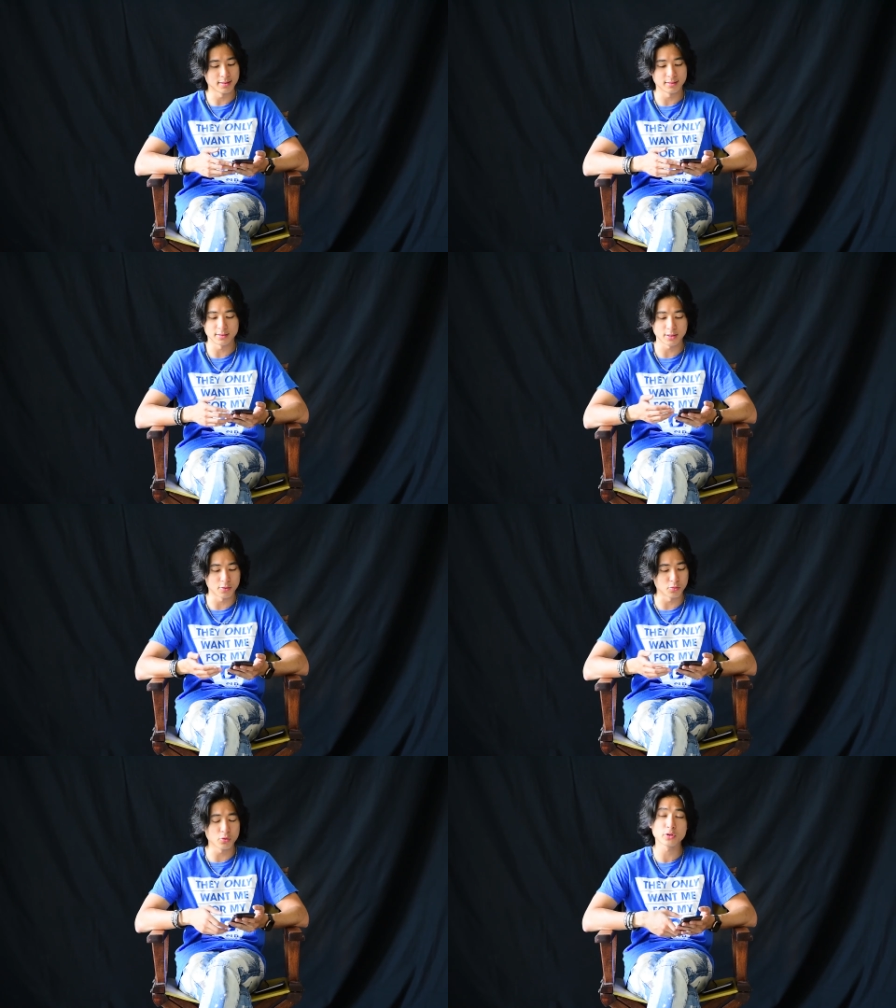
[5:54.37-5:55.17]
And
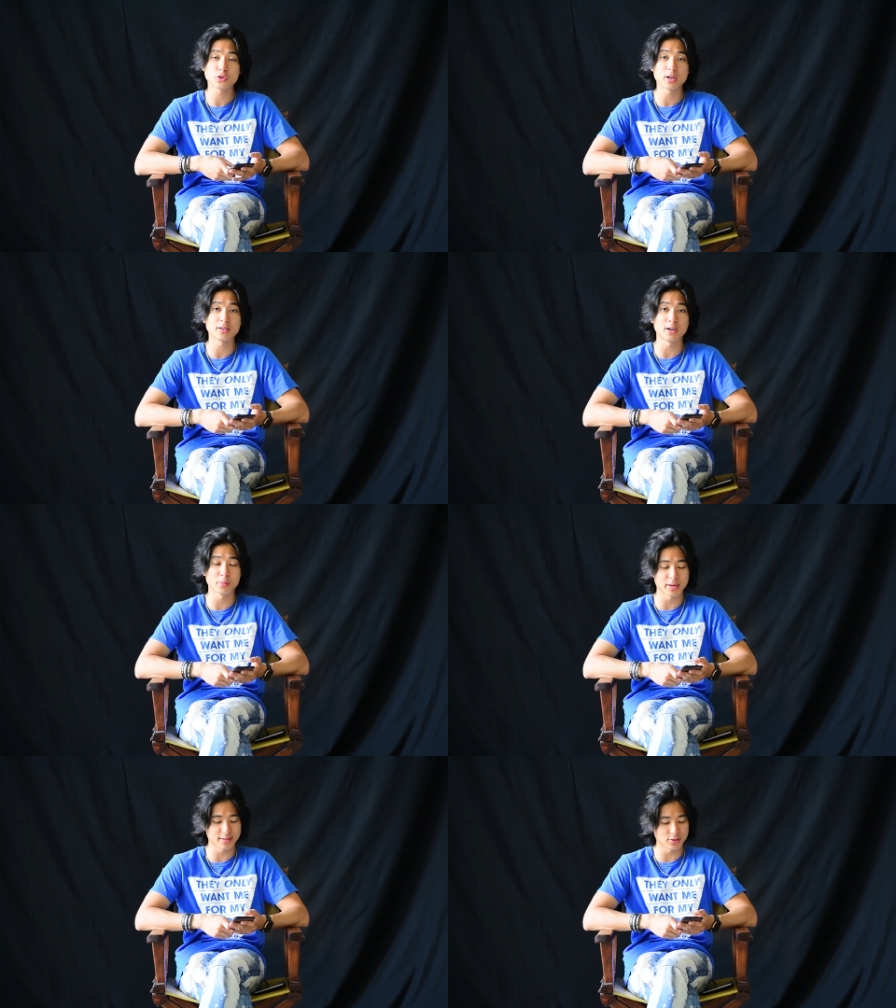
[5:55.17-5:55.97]
you know, we're trying
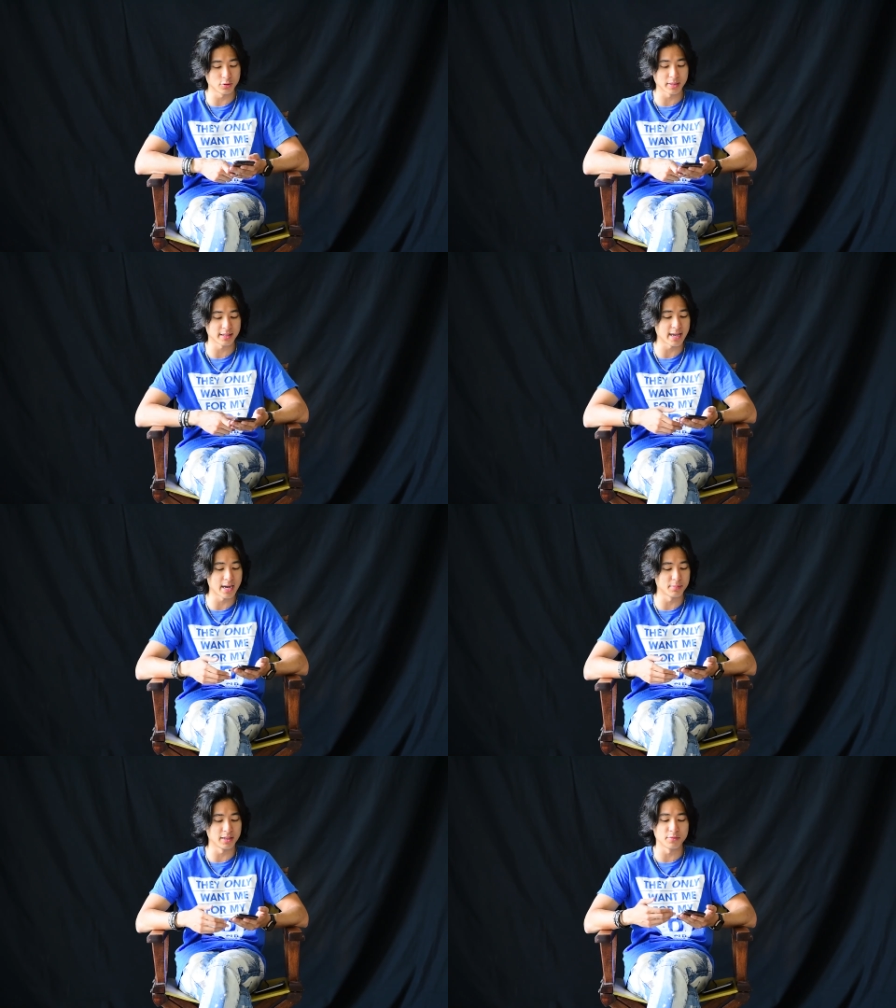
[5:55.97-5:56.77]
our best to make
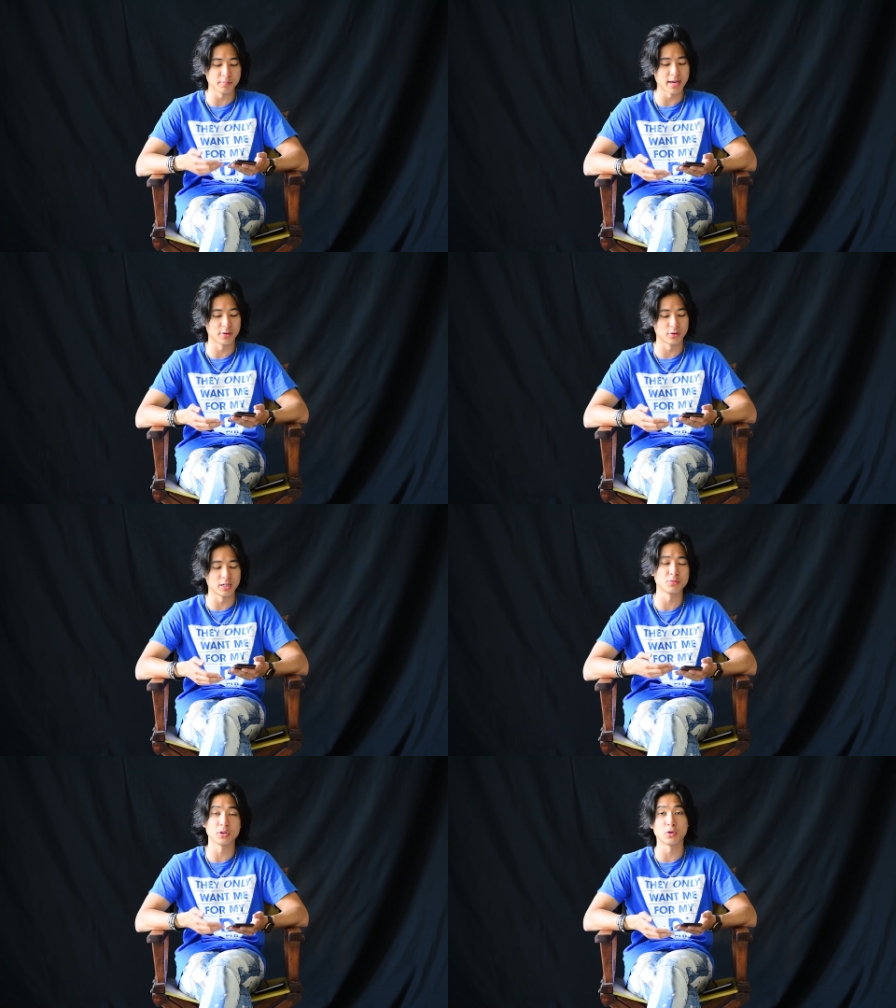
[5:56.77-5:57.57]
the app even
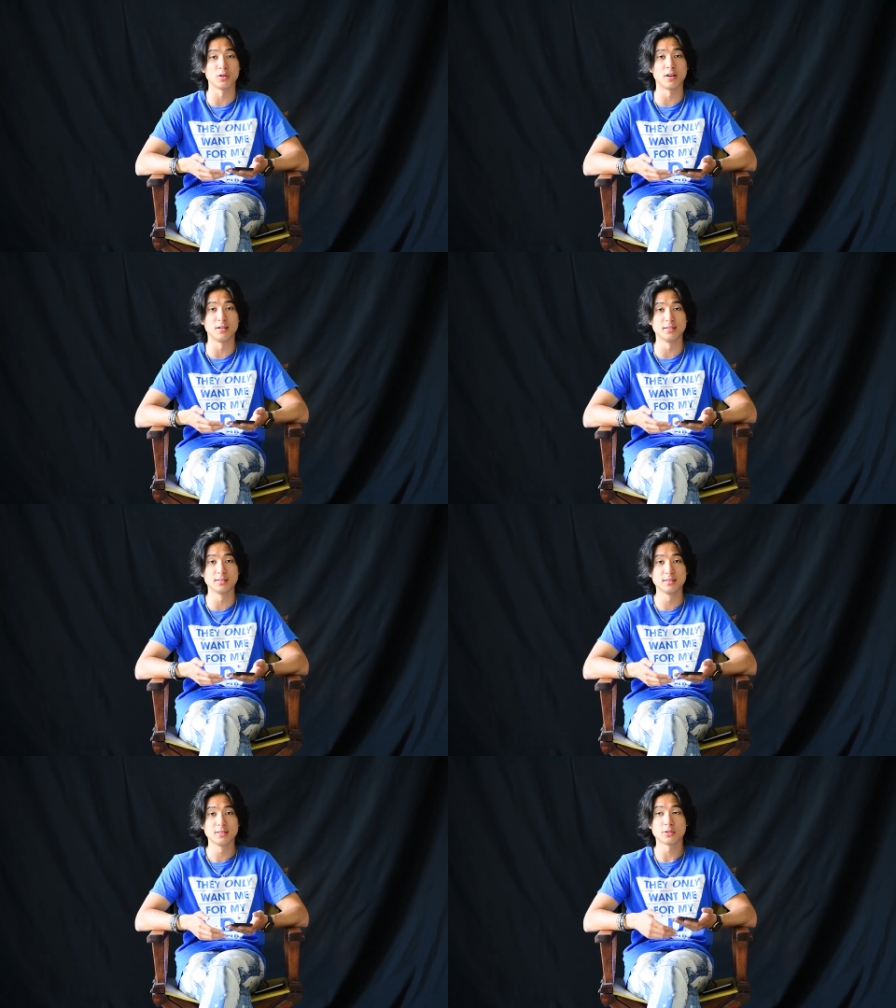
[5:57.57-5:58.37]
better as we go
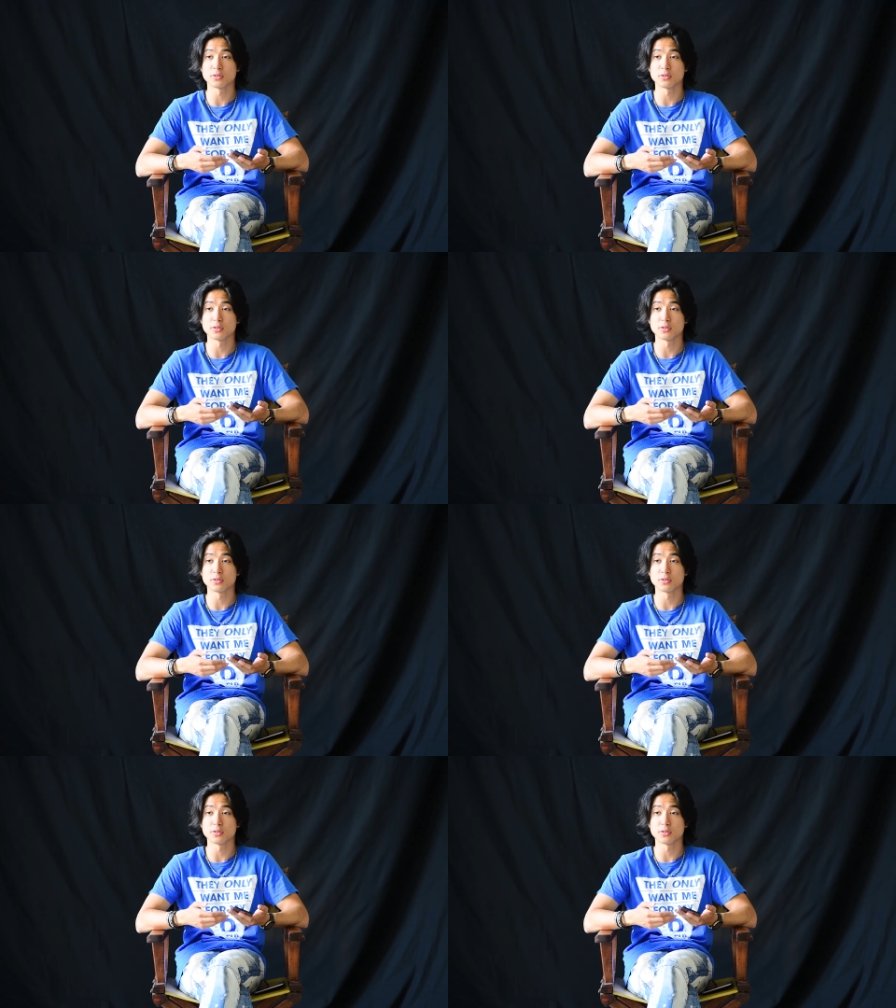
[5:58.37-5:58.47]
along.